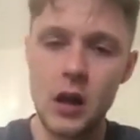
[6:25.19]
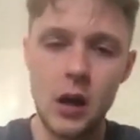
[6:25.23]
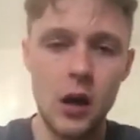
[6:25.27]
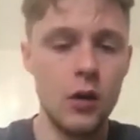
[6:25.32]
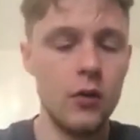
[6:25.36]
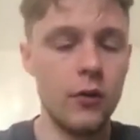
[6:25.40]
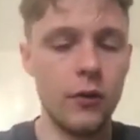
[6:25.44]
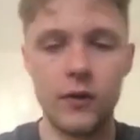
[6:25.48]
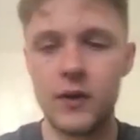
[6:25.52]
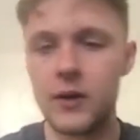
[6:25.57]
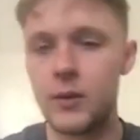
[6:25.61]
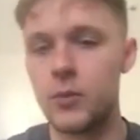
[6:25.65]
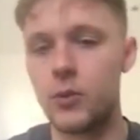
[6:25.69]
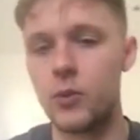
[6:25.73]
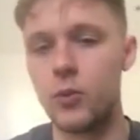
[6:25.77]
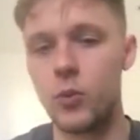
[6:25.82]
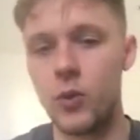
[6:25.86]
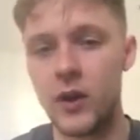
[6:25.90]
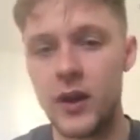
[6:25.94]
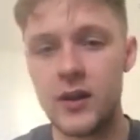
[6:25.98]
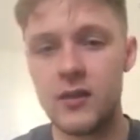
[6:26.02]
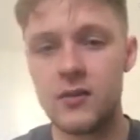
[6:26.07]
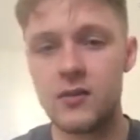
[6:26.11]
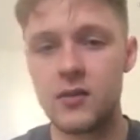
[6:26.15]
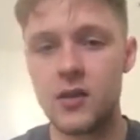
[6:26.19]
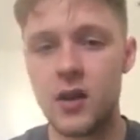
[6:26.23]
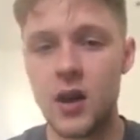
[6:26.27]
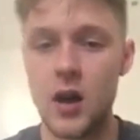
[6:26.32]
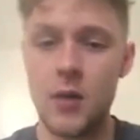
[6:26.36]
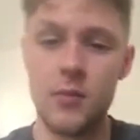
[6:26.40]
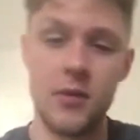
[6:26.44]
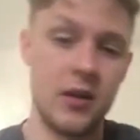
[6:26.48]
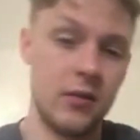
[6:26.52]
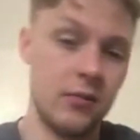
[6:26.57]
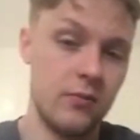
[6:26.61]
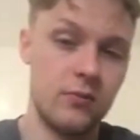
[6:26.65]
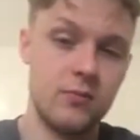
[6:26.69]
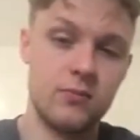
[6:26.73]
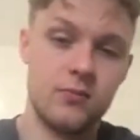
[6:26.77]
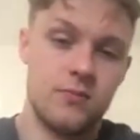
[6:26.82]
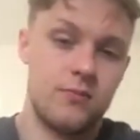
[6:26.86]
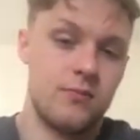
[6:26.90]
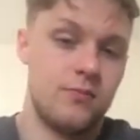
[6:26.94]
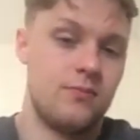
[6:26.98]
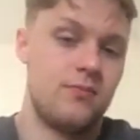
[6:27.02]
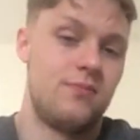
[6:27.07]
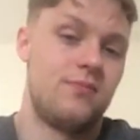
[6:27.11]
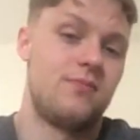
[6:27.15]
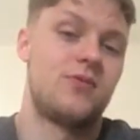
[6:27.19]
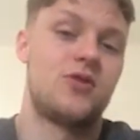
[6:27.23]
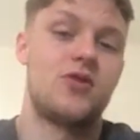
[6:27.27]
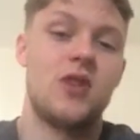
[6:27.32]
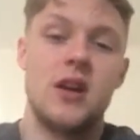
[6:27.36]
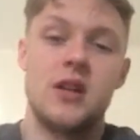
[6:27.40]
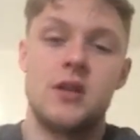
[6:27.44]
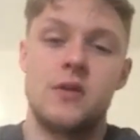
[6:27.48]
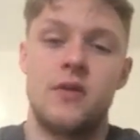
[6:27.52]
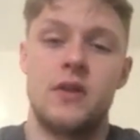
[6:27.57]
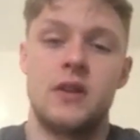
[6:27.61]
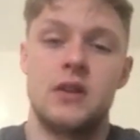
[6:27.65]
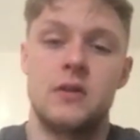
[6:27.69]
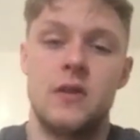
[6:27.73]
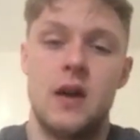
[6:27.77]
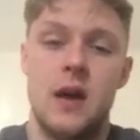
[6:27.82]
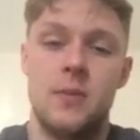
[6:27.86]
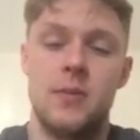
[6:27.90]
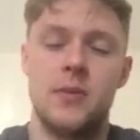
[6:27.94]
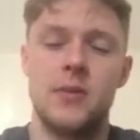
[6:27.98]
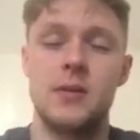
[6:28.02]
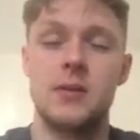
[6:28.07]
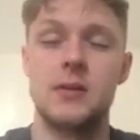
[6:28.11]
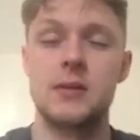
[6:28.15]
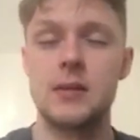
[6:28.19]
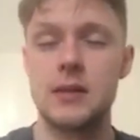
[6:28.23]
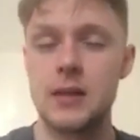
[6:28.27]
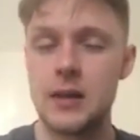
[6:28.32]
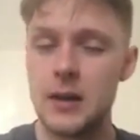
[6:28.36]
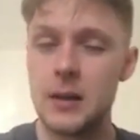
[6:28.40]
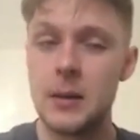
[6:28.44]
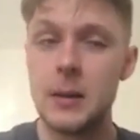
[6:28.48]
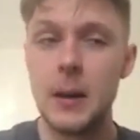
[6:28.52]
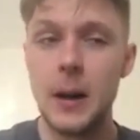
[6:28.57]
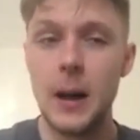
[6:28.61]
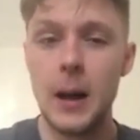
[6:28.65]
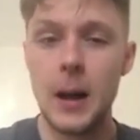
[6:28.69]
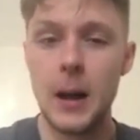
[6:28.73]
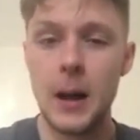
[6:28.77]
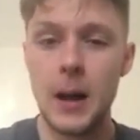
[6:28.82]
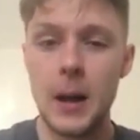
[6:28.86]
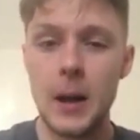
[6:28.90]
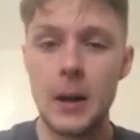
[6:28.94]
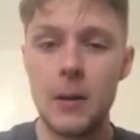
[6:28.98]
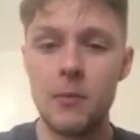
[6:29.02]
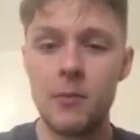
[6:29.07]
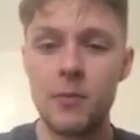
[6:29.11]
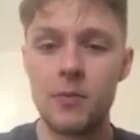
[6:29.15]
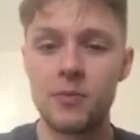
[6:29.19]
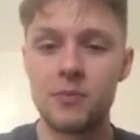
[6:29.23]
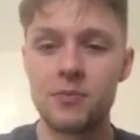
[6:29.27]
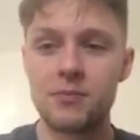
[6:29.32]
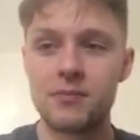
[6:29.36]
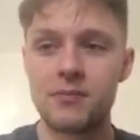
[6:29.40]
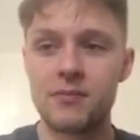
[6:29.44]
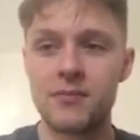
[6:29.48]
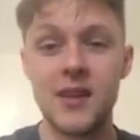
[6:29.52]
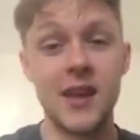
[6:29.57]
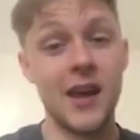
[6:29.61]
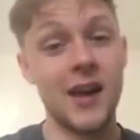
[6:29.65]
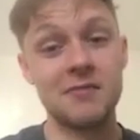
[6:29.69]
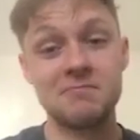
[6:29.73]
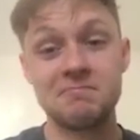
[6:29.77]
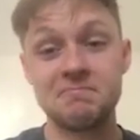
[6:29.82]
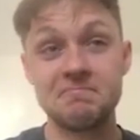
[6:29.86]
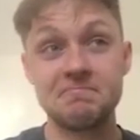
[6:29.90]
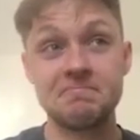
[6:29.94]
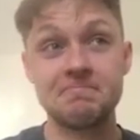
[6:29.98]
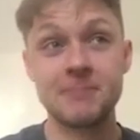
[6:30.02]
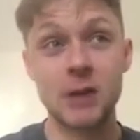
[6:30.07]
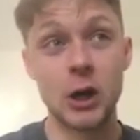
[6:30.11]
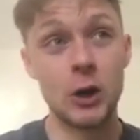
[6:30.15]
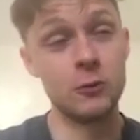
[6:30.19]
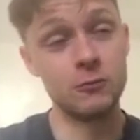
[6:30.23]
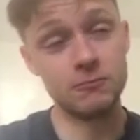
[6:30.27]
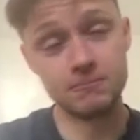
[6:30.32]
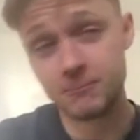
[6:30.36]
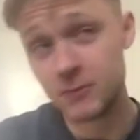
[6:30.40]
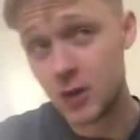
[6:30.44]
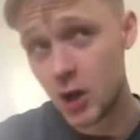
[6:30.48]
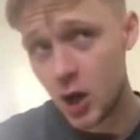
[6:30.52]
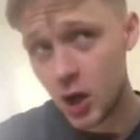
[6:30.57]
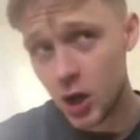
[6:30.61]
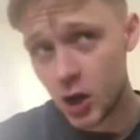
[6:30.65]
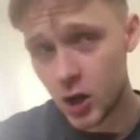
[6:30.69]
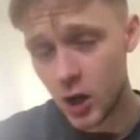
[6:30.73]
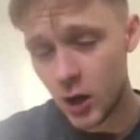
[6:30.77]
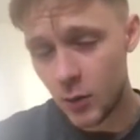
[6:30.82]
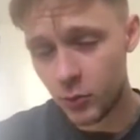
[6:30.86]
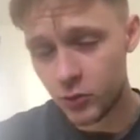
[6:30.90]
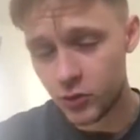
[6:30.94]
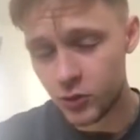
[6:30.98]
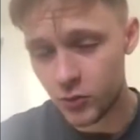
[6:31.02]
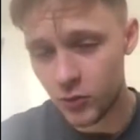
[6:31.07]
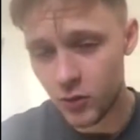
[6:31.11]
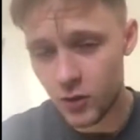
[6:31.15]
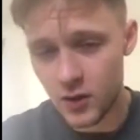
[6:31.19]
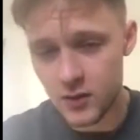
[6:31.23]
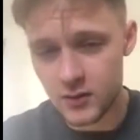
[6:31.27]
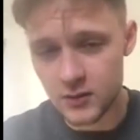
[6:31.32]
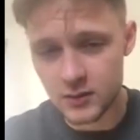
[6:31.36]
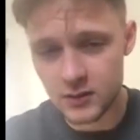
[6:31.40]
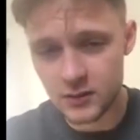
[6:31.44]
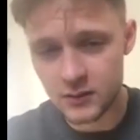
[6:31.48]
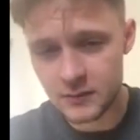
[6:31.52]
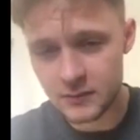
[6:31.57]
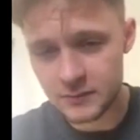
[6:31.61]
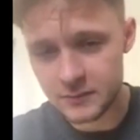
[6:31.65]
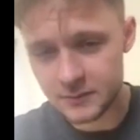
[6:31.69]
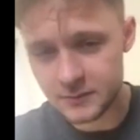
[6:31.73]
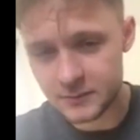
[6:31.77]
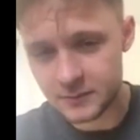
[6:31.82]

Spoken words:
Hopefully we'll win. I mean, stranger things have happened. So come on, you Irons.